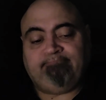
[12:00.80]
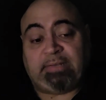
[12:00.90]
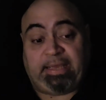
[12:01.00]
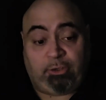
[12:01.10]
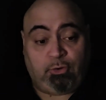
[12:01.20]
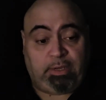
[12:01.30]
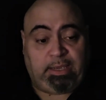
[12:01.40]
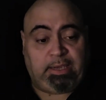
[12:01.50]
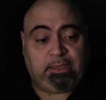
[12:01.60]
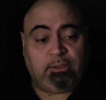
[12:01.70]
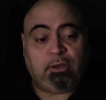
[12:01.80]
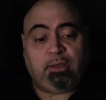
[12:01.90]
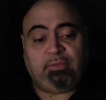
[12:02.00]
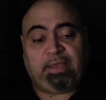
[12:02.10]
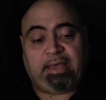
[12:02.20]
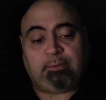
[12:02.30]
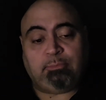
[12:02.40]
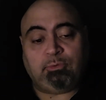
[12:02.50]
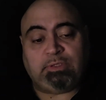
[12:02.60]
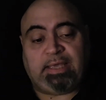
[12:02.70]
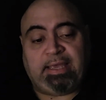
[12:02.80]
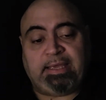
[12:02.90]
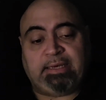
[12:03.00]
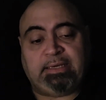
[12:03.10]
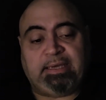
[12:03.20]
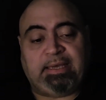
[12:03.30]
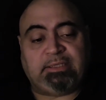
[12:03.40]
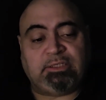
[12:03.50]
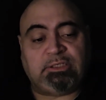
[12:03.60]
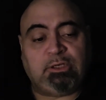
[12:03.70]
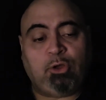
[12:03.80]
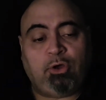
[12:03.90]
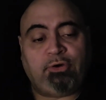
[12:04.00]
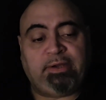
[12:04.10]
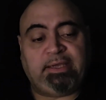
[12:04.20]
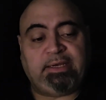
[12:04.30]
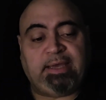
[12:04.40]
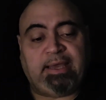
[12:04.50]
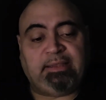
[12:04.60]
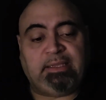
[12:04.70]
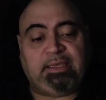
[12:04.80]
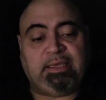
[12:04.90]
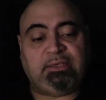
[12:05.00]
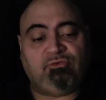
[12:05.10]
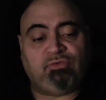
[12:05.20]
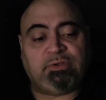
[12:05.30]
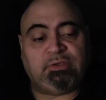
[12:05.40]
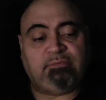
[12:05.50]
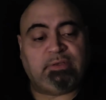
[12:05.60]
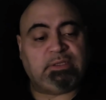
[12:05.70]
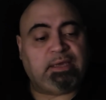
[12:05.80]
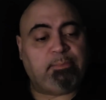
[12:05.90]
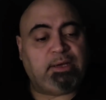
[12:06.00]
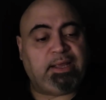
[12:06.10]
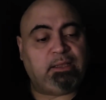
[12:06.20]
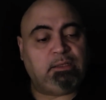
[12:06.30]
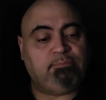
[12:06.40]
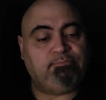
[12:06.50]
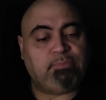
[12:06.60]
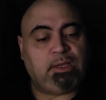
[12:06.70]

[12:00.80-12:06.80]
Lay your hand on the animal's head and slaughter it at the entrance of the tabernacle.